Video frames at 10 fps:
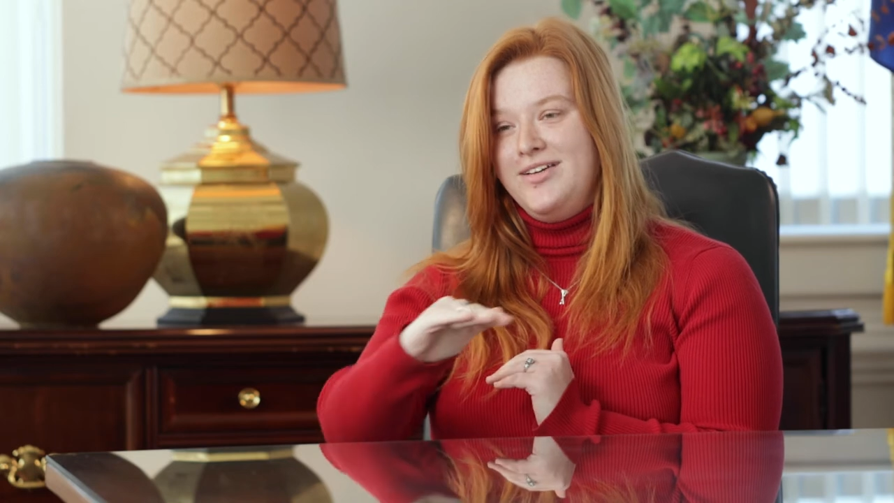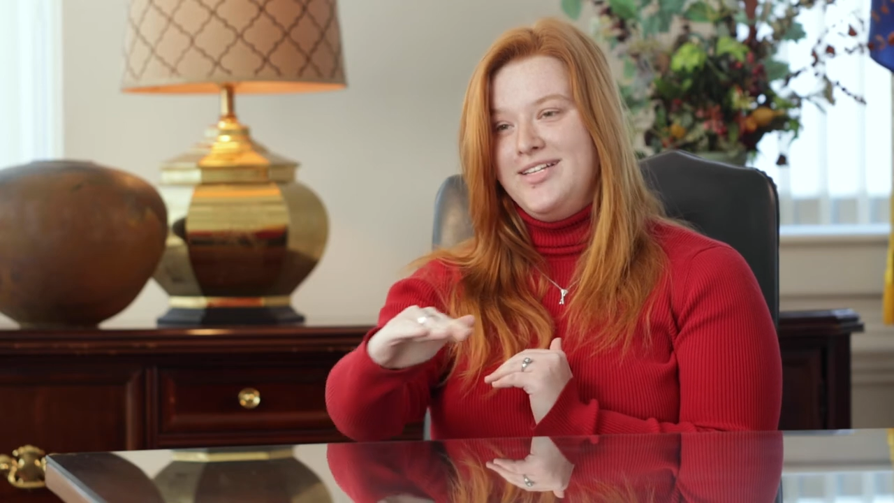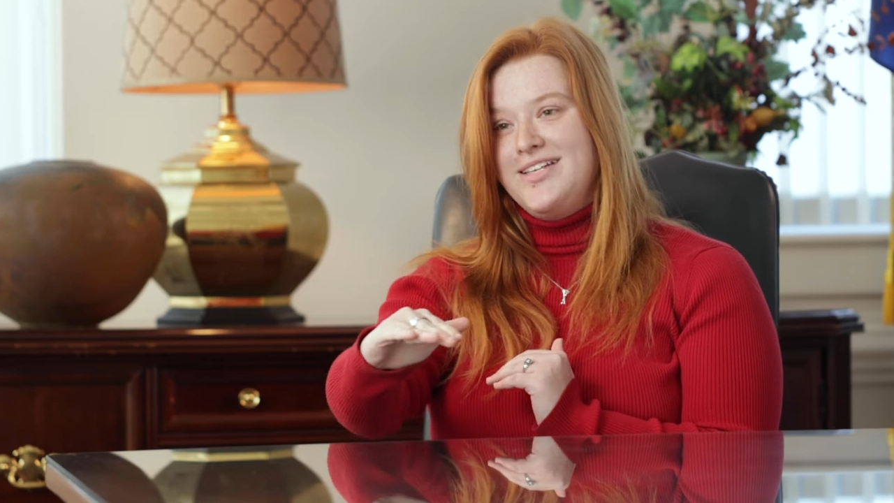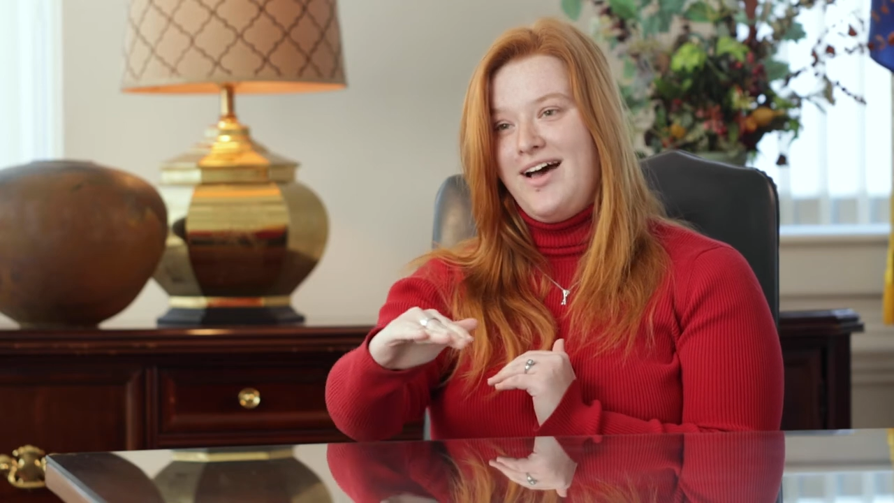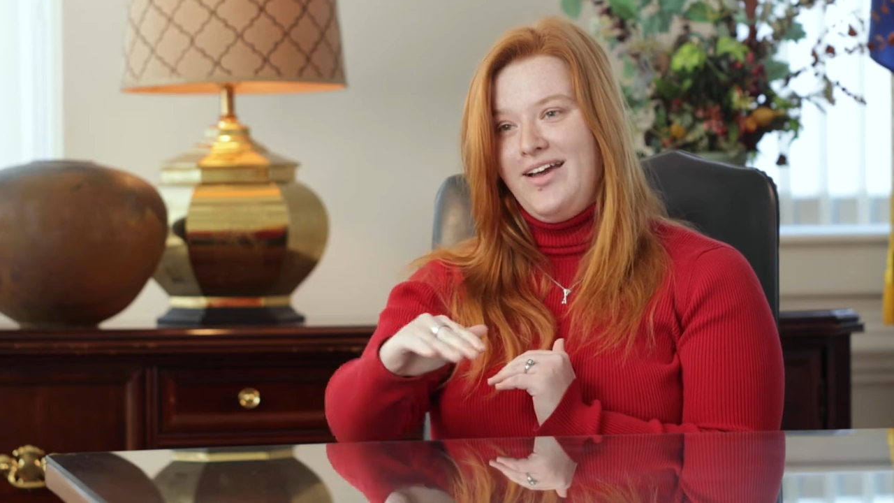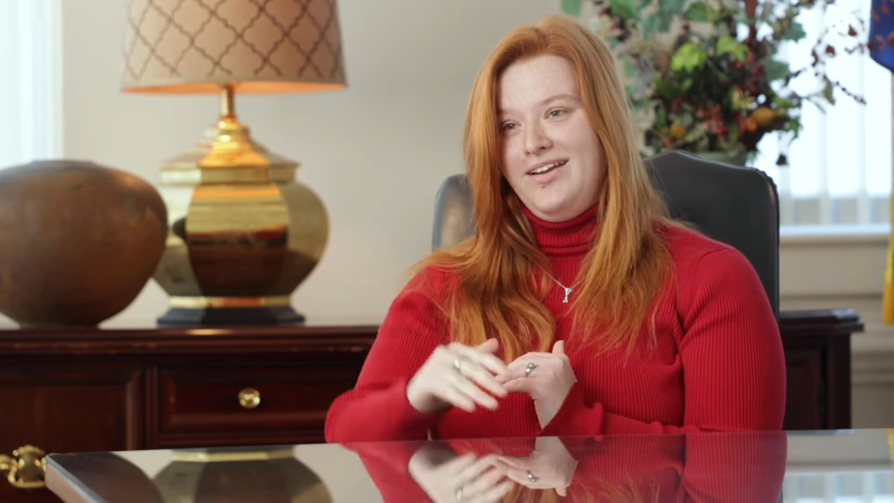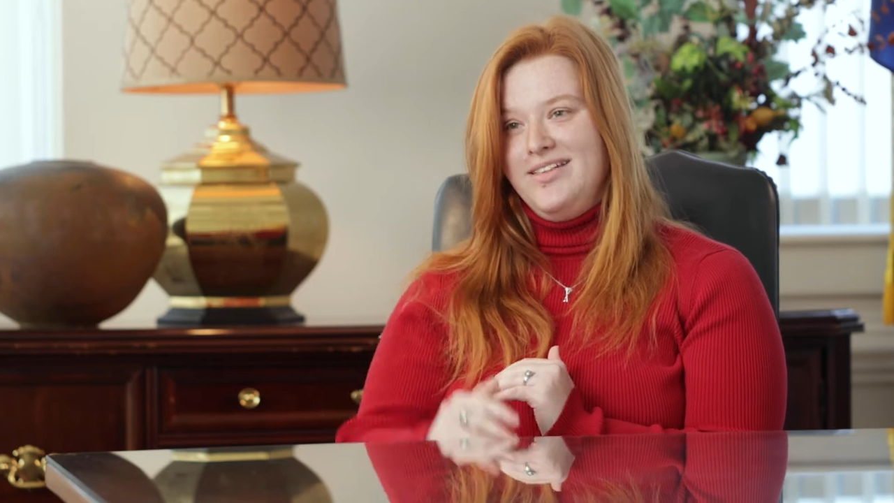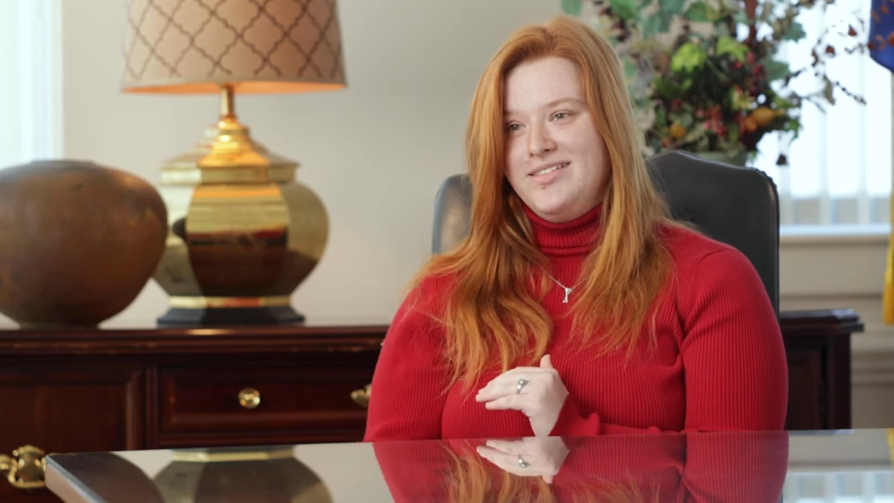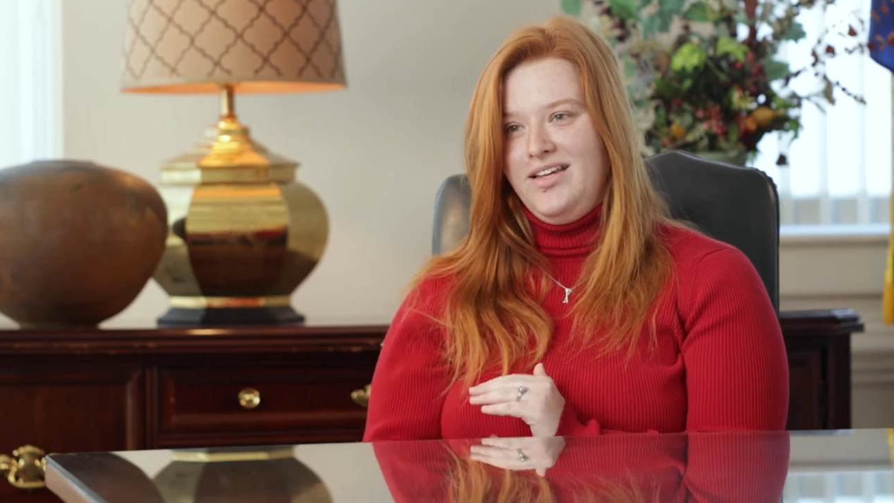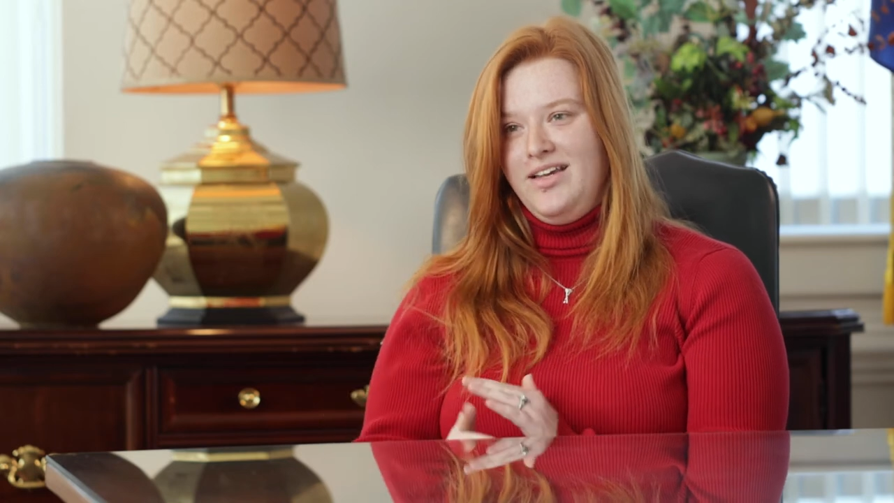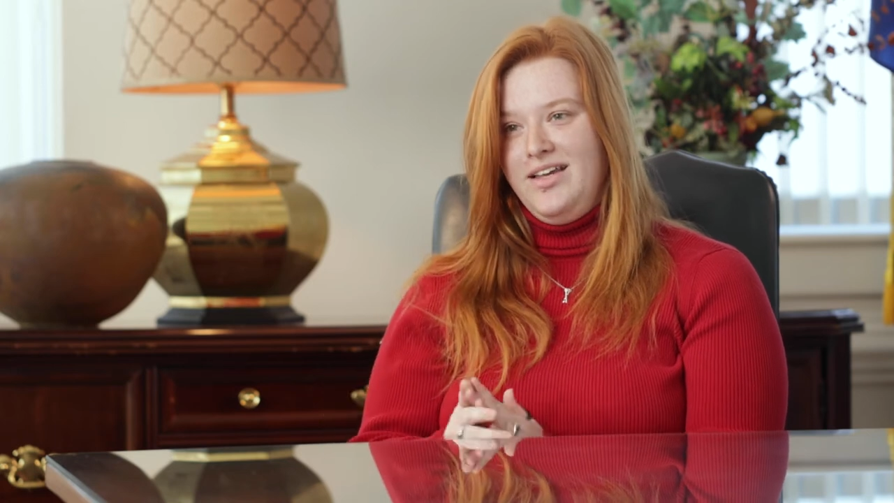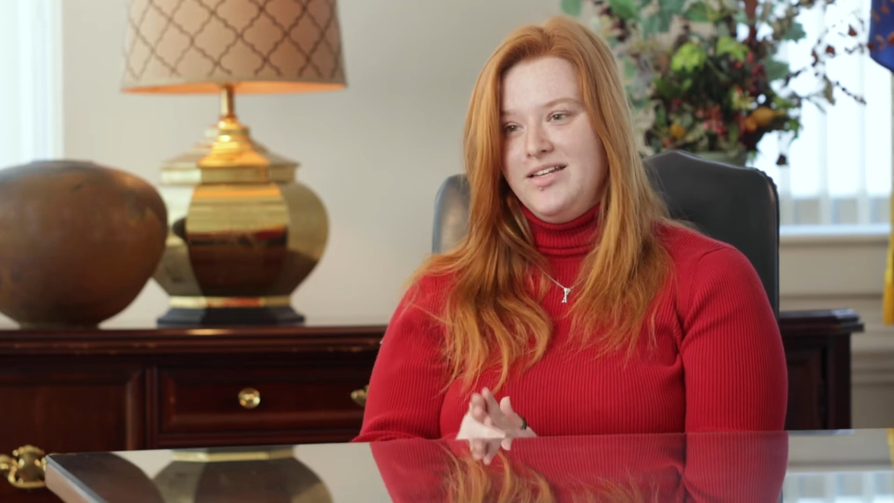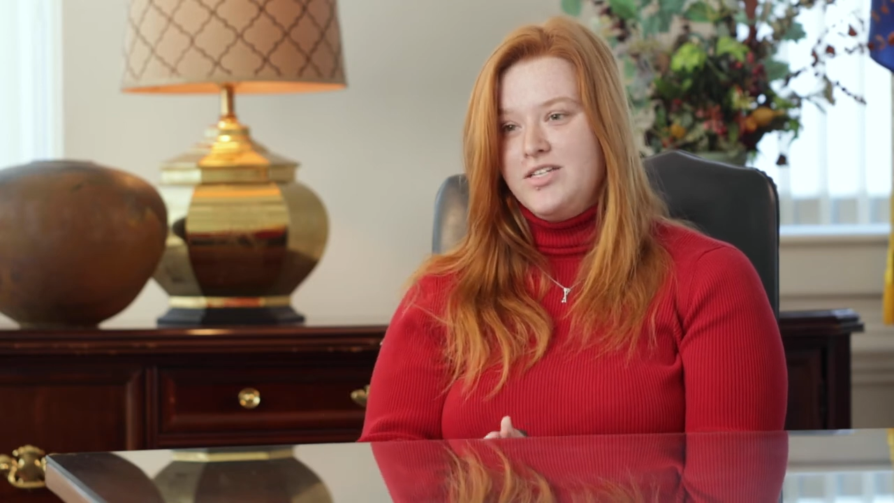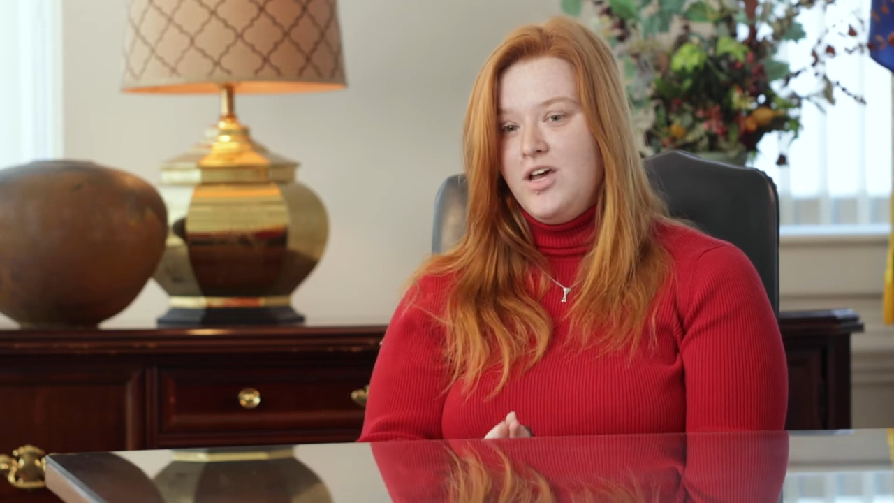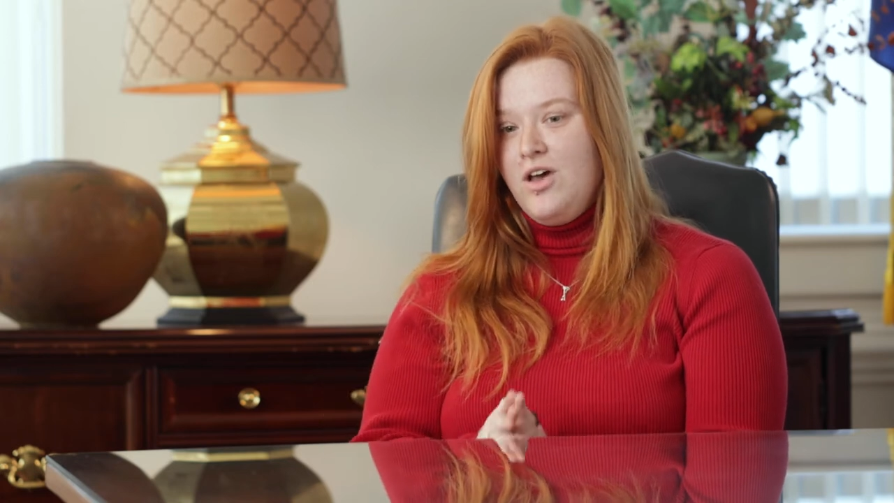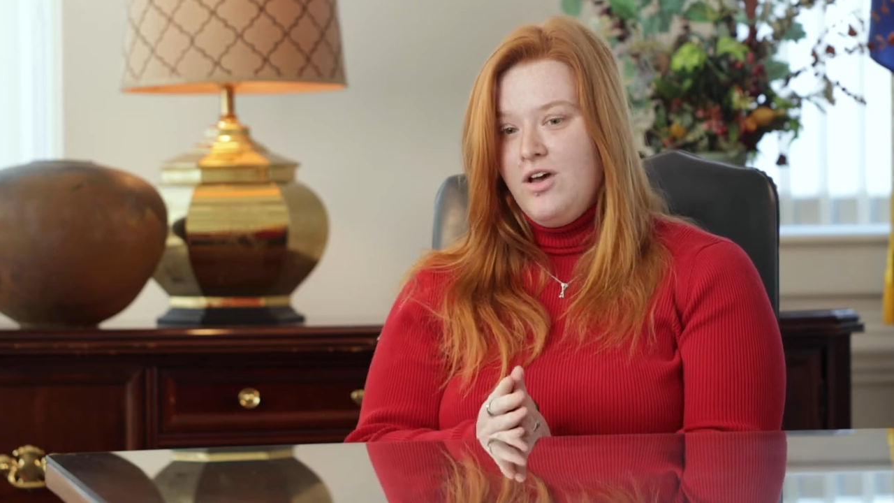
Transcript: a design and seeing it